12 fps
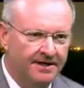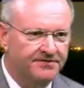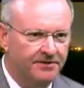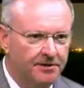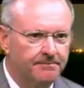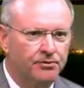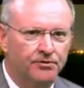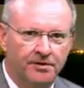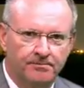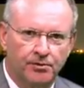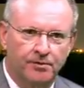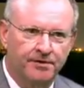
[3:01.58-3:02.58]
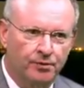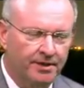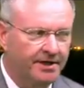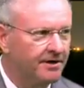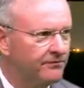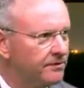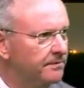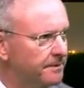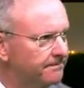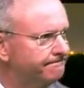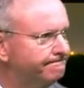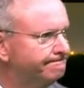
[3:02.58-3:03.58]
It's very important for the board that we hear from them.